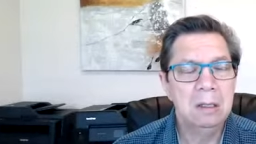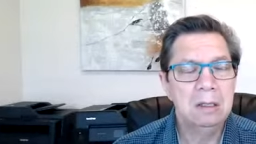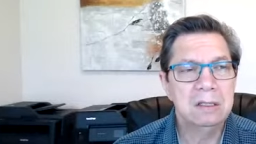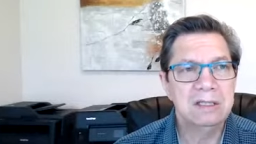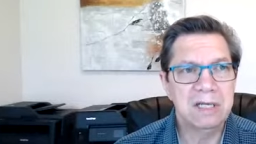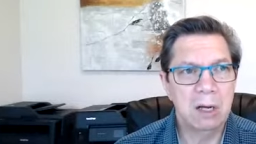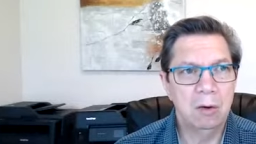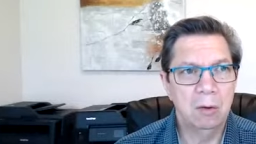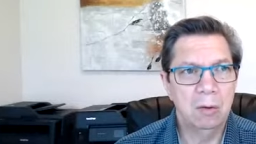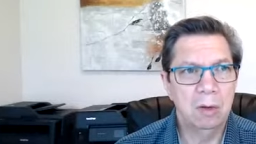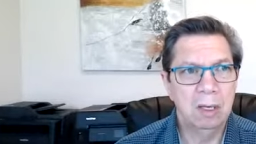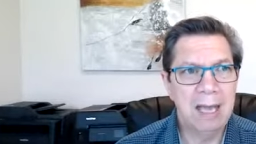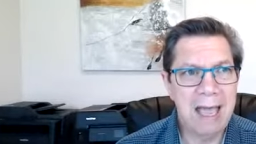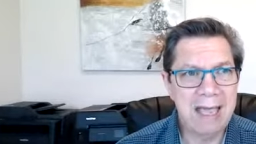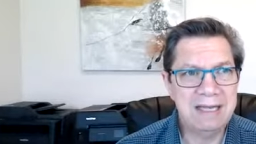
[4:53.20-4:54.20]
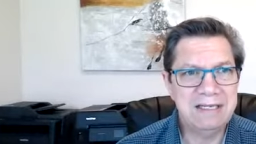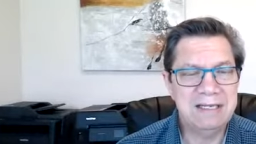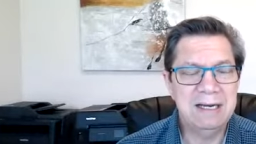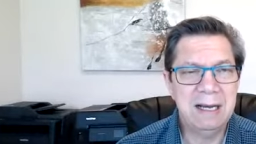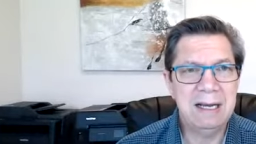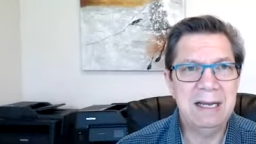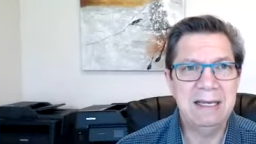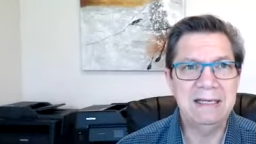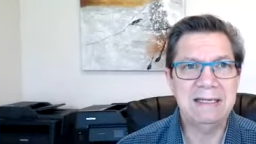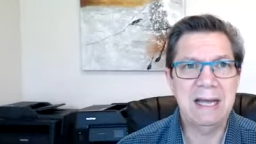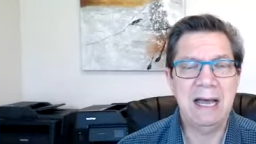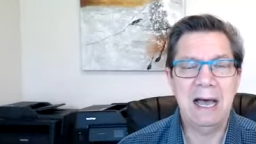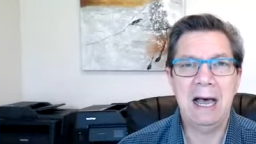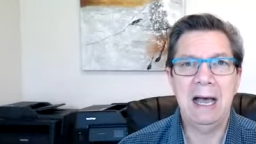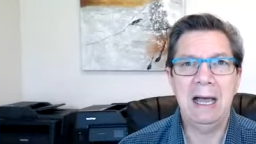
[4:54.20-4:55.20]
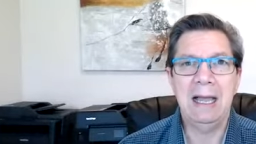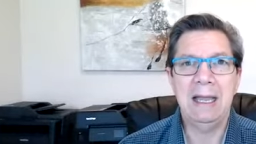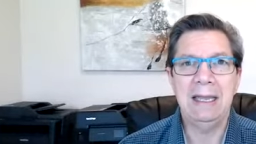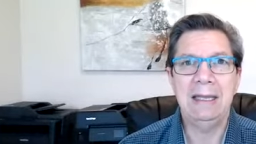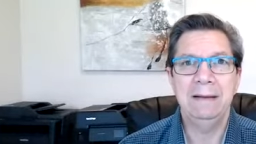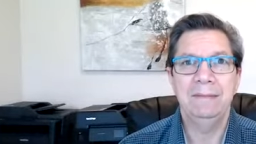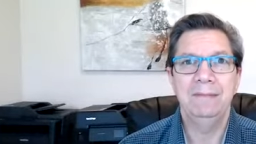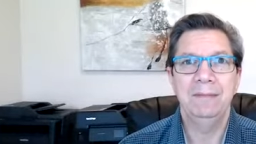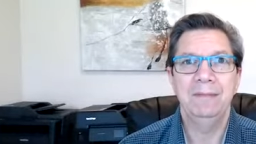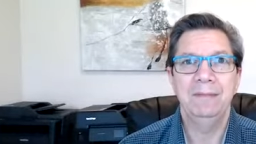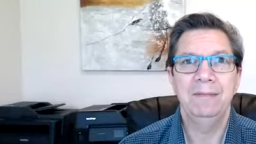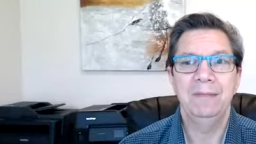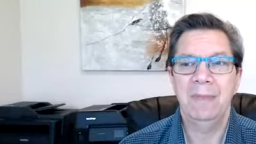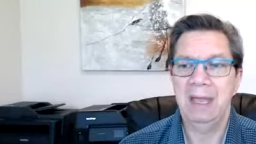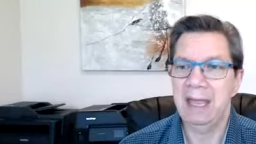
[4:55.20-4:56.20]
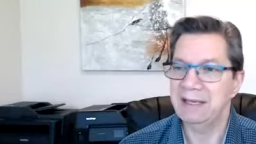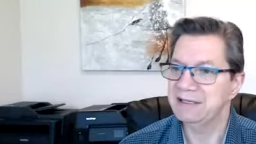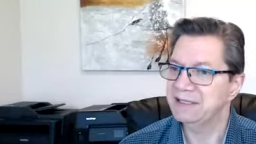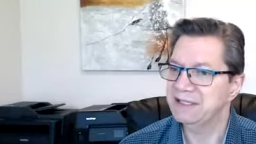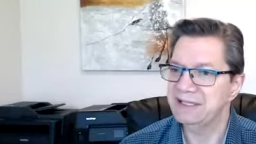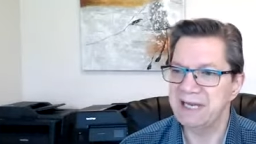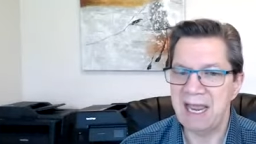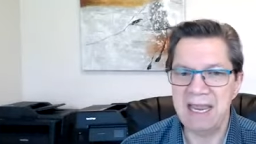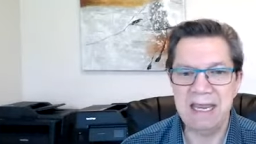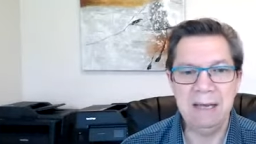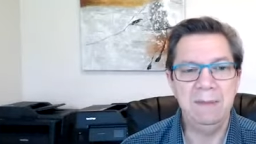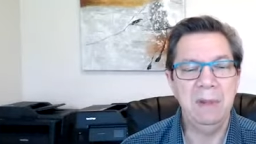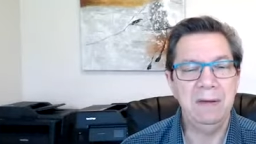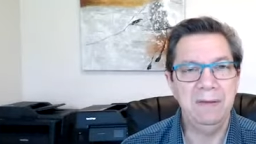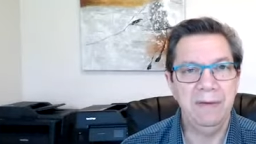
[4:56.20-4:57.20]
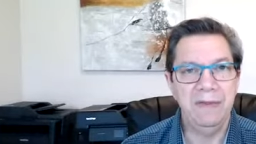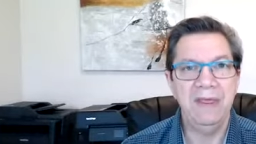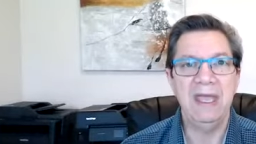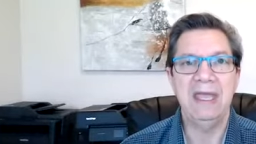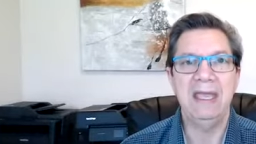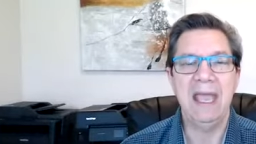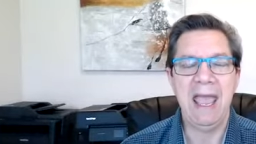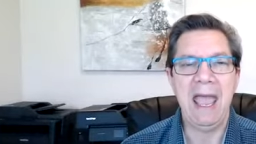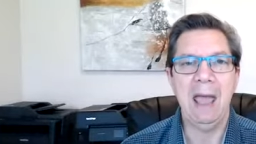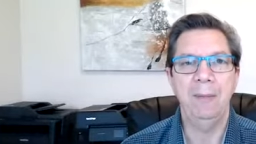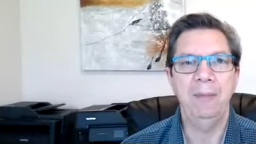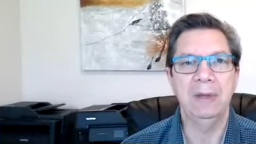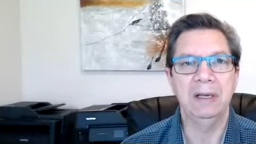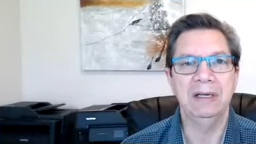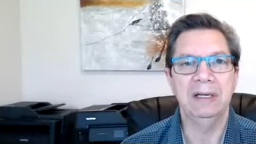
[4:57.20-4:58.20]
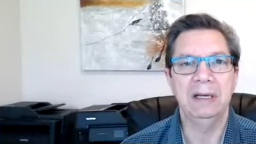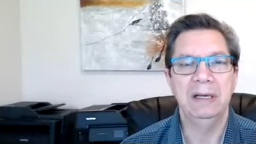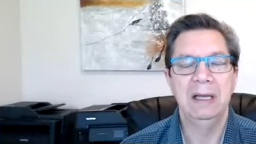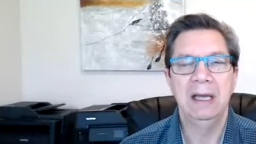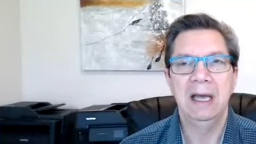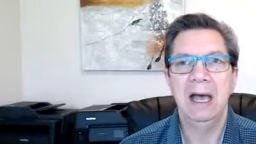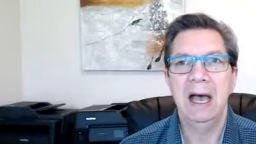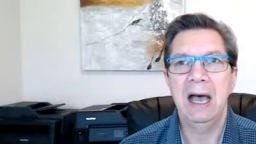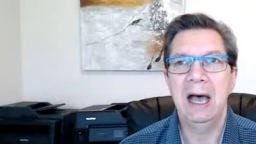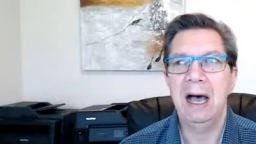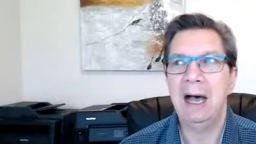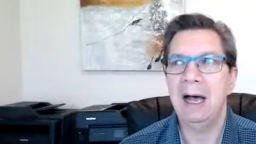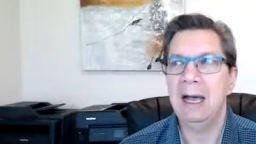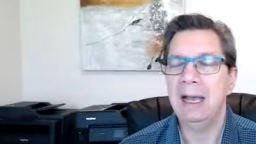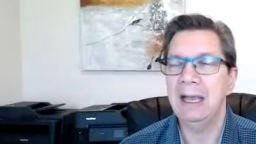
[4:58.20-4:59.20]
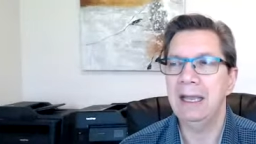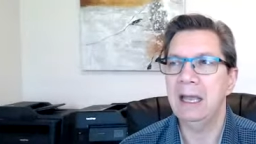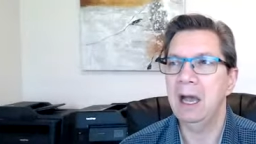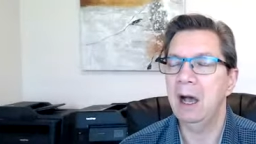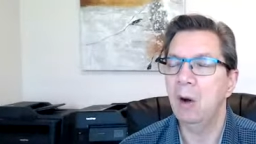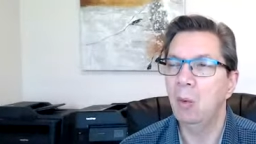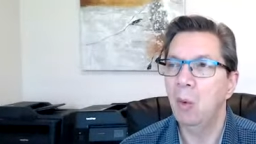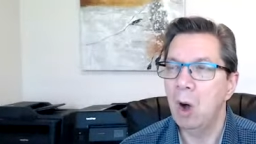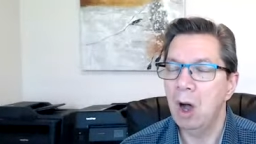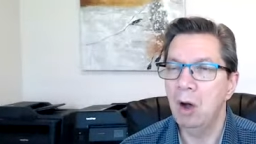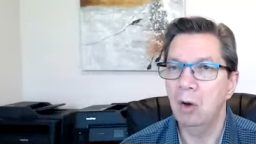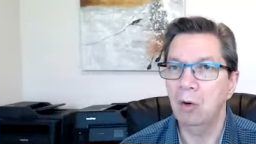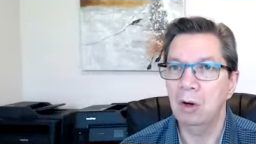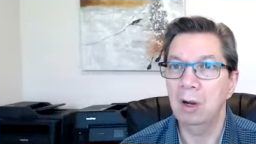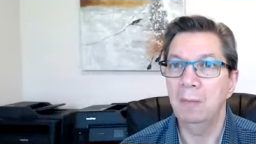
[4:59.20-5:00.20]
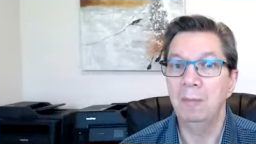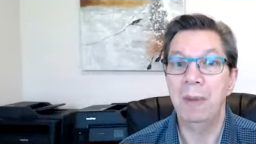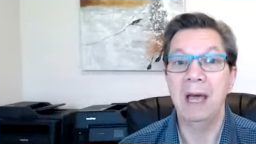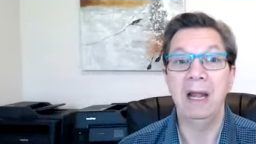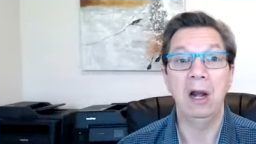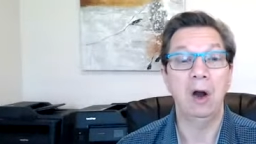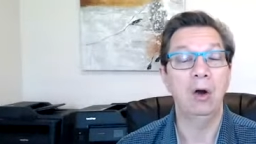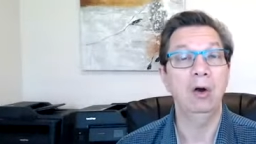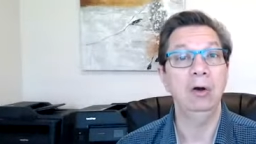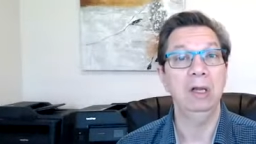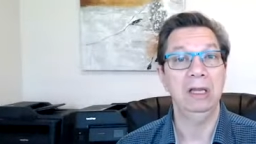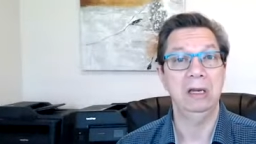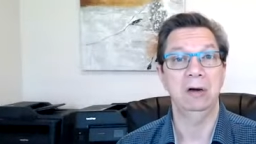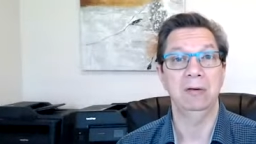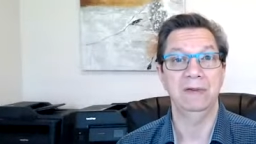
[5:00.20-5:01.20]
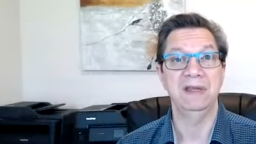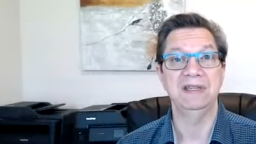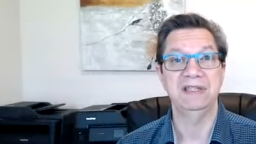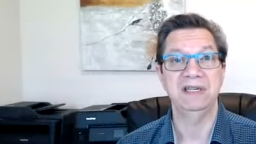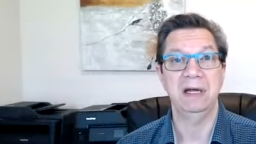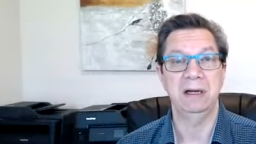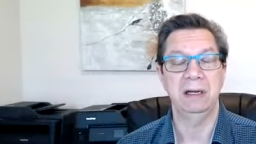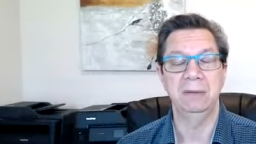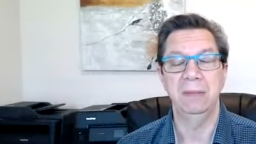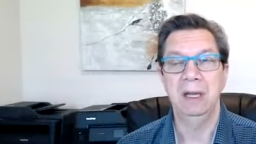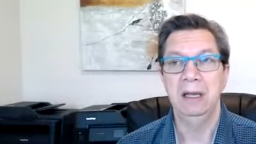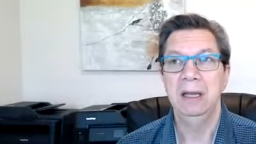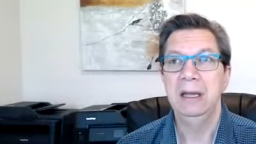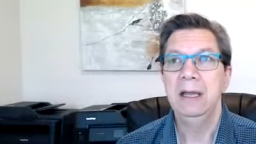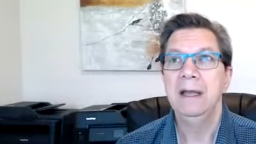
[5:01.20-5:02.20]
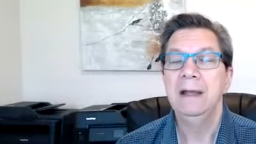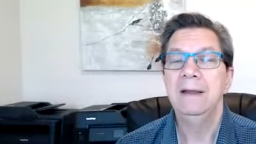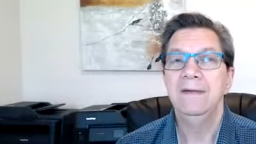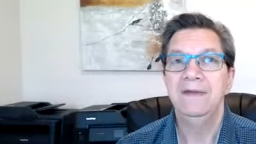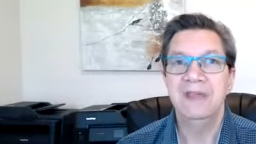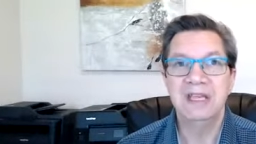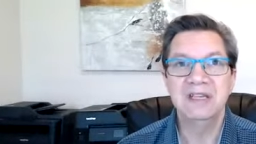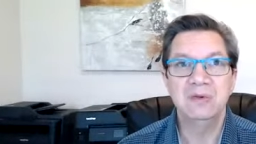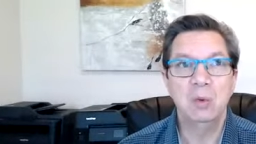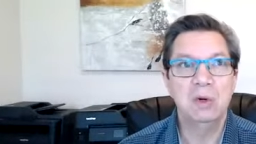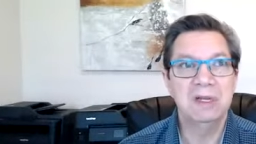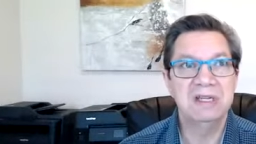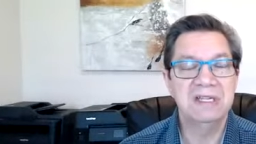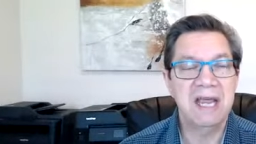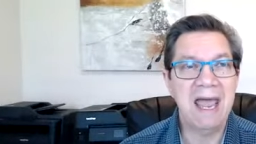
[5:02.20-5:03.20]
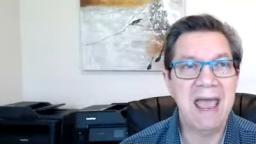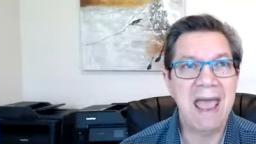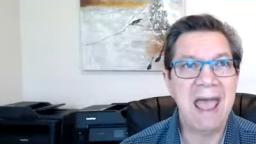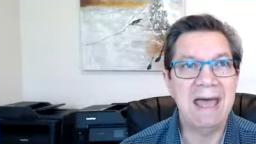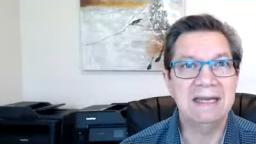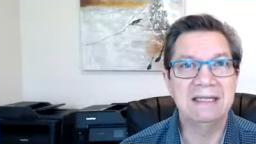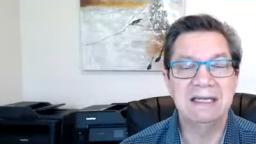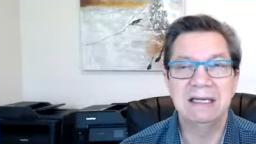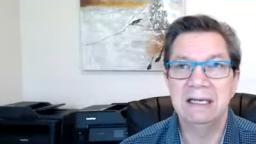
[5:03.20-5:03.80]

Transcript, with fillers: So last night I same thing happened. I awoke, but earlier this time. This was at